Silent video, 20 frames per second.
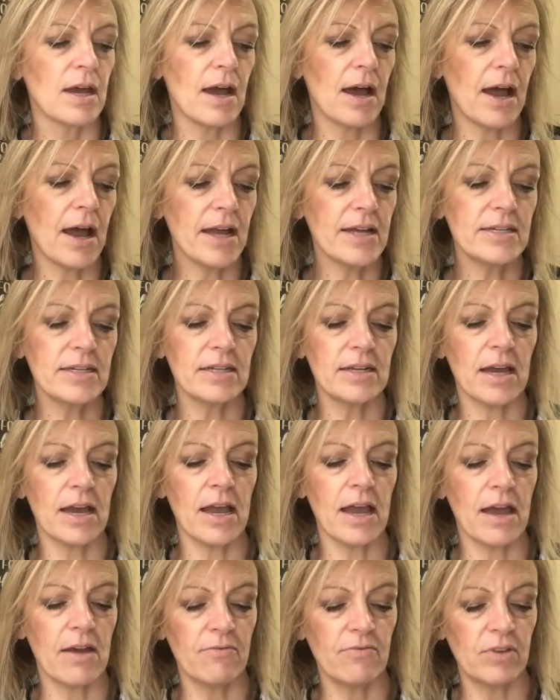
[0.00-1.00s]
I did not
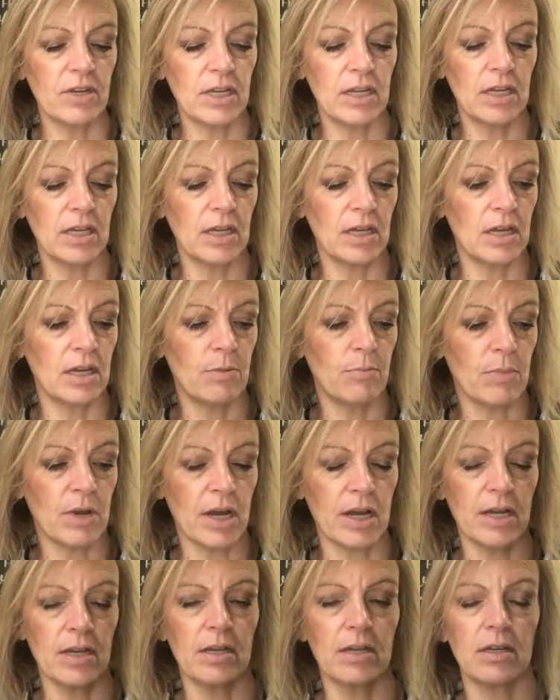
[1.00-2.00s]
have any in
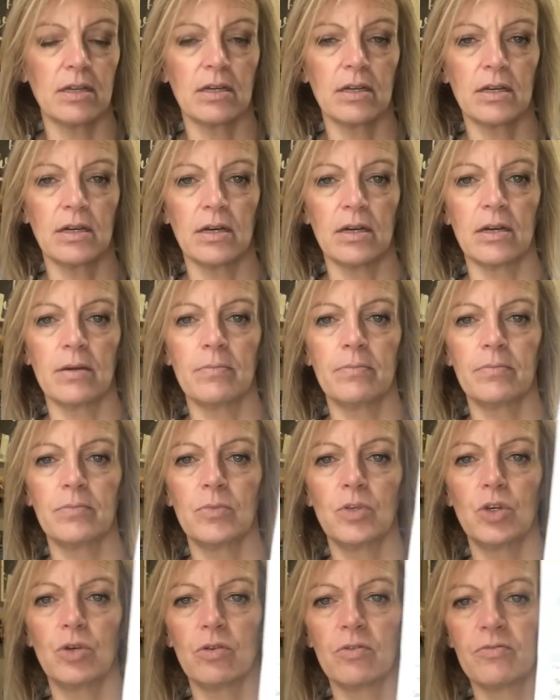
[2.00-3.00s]
my um,
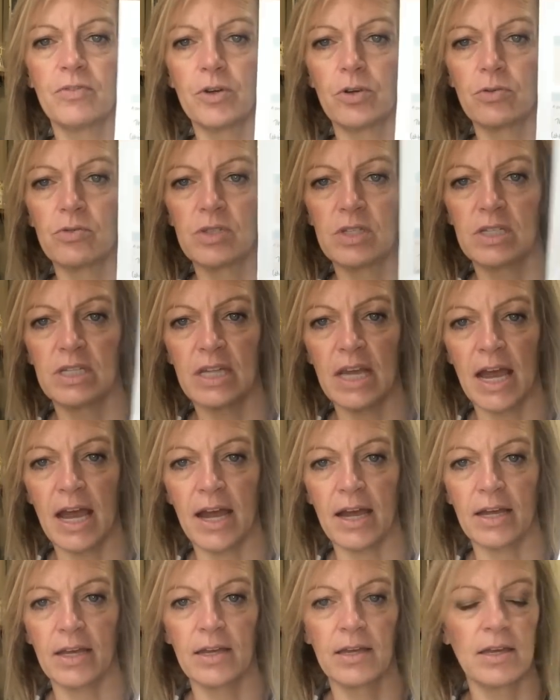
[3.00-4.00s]
UFO
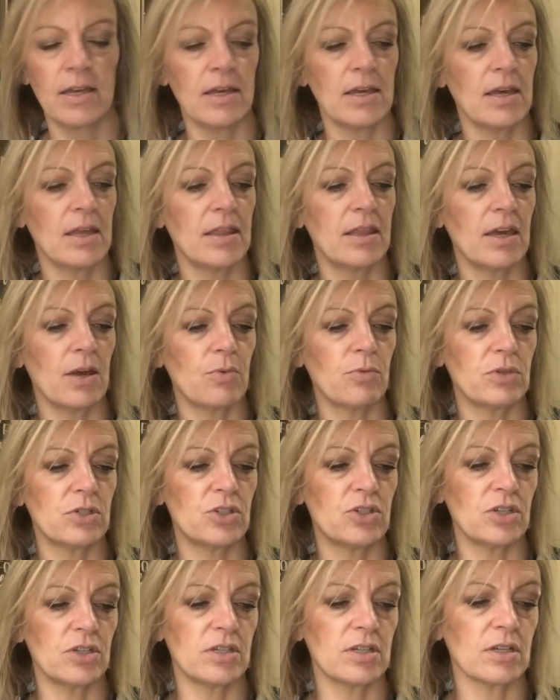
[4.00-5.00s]
stack that was
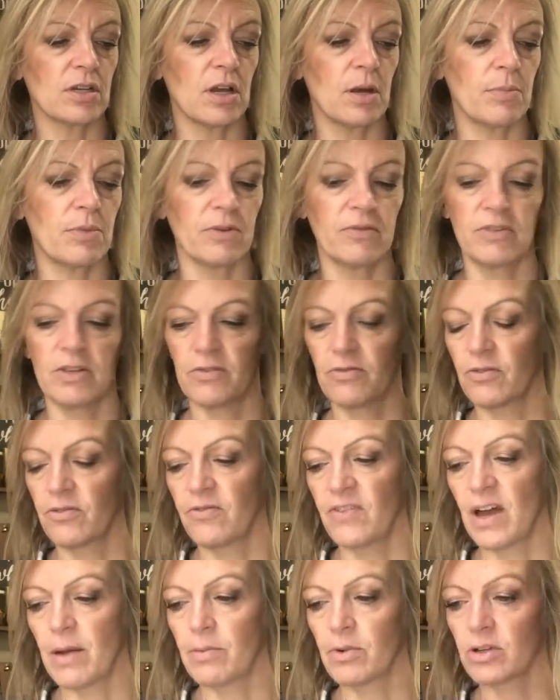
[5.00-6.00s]
just a couple of different
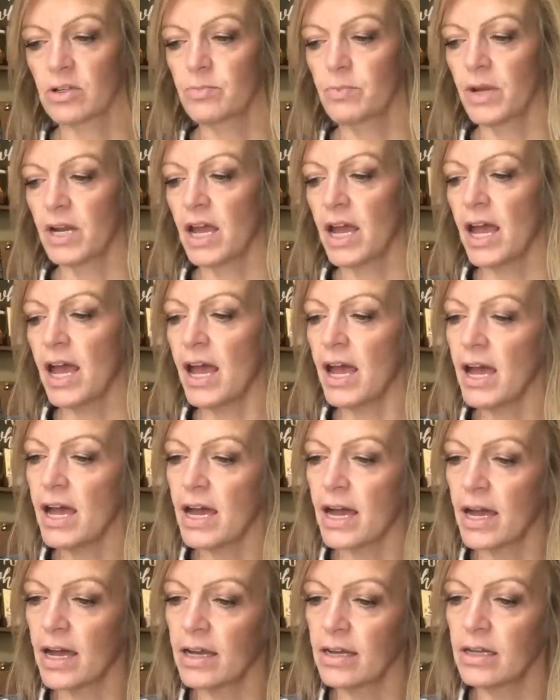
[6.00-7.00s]
fabrics, but I
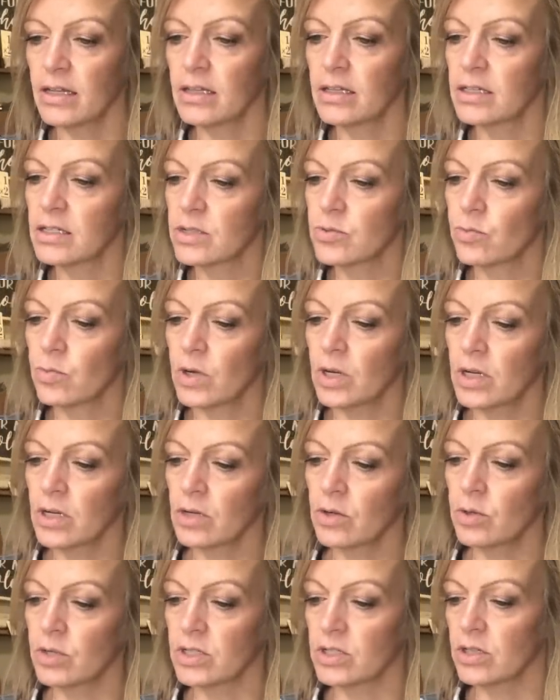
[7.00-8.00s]
had this
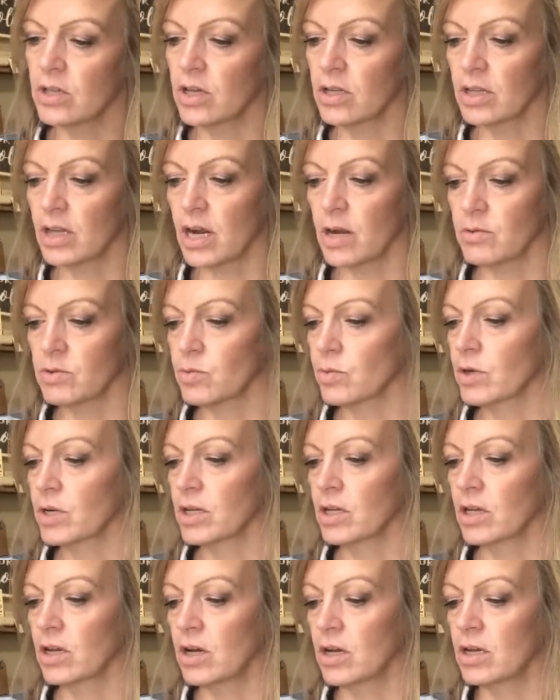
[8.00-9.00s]
one quilt along that I was
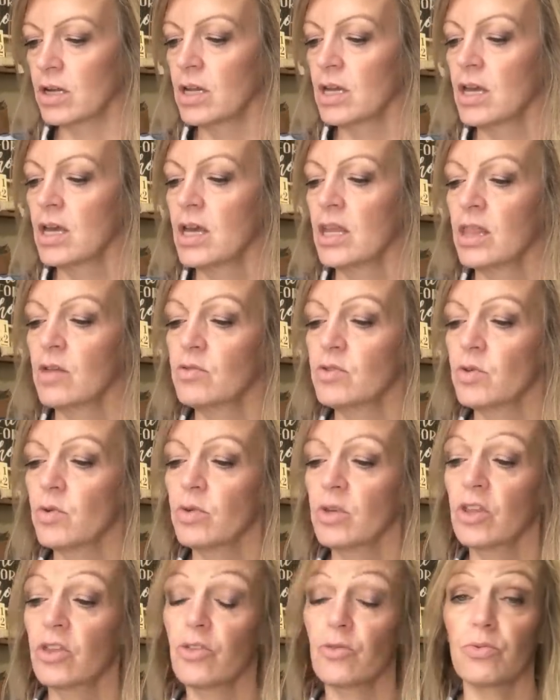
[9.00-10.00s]
working on There was
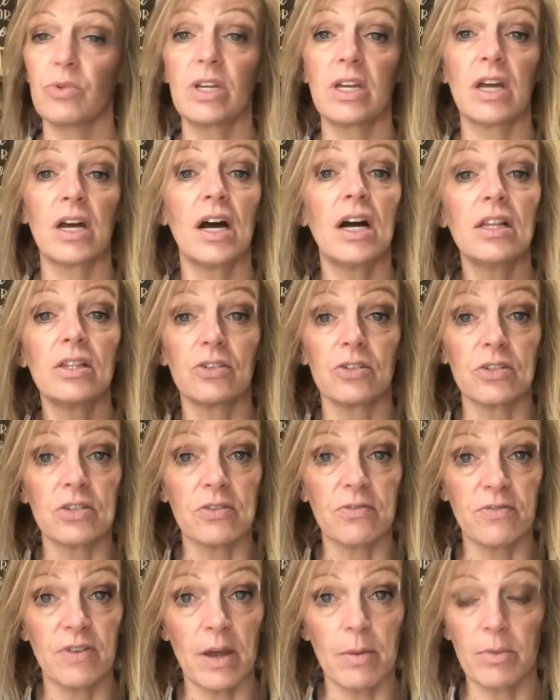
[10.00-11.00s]
only three colors
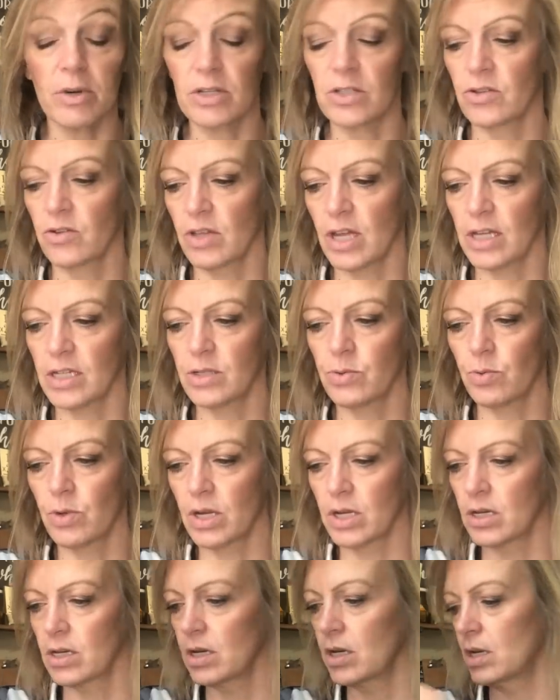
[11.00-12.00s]
of fabric, so that's
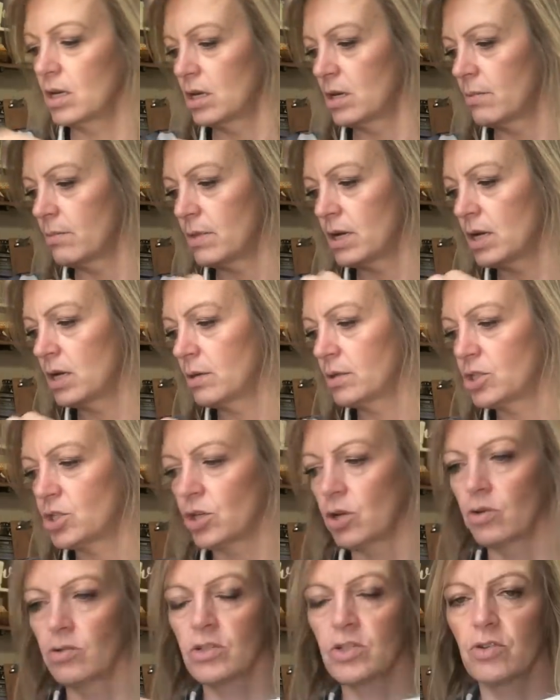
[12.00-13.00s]
what um, I
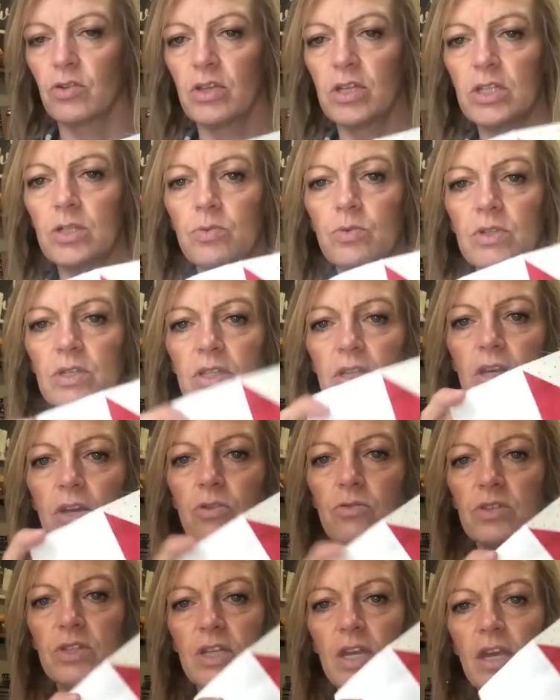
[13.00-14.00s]
chose. So this was the
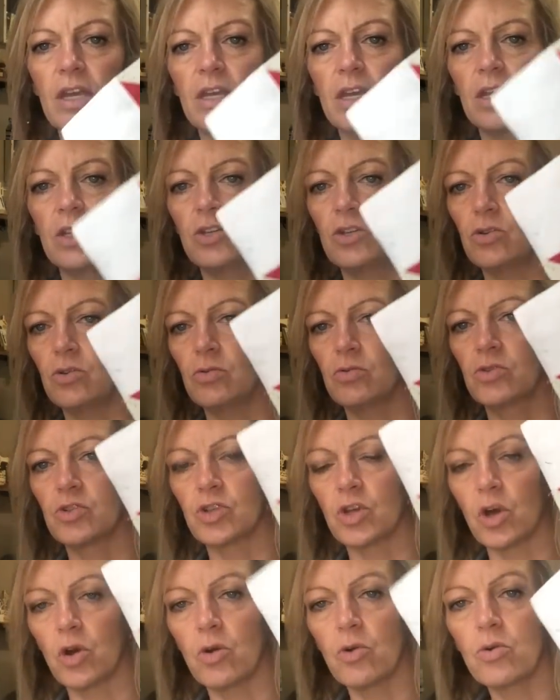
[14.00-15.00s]
Osei Can You
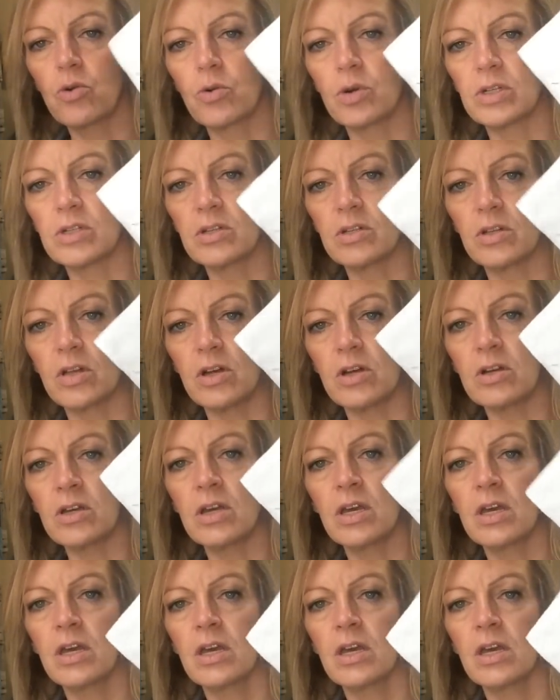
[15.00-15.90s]
Sew quilt along